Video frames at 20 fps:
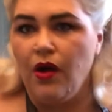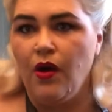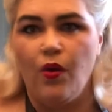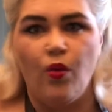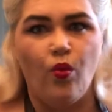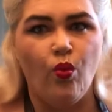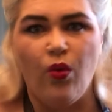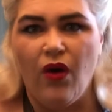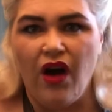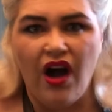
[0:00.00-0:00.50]

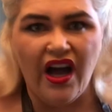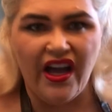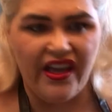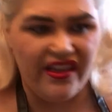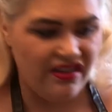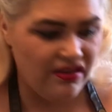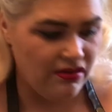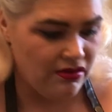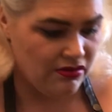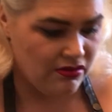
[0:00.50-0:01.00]
Why?
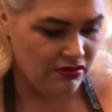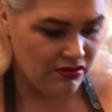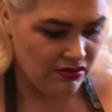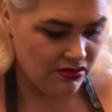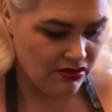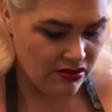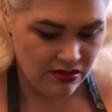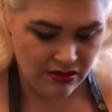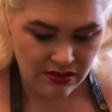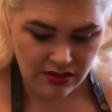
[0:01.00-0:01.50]

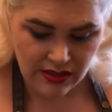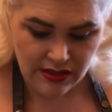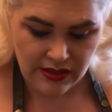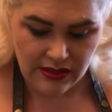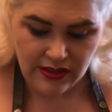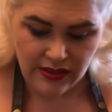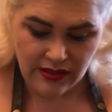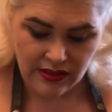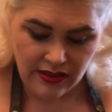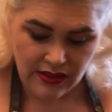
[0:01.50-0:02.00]

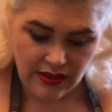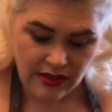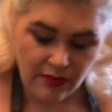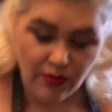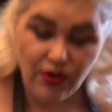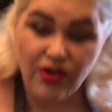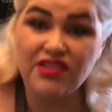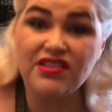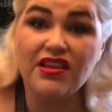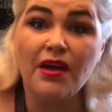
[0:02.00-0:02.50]

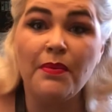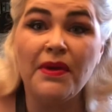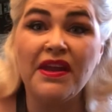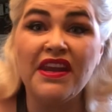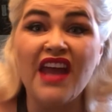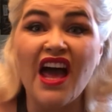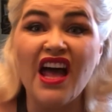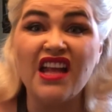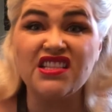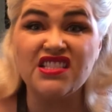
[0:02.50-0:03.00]
Because I'm a
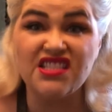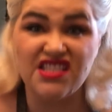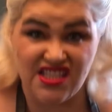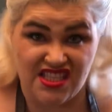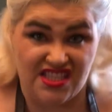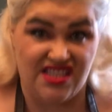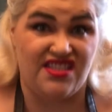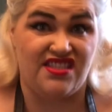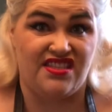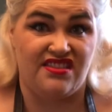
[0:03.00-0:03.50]

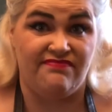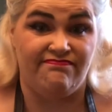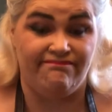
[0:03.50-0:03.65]
nuts.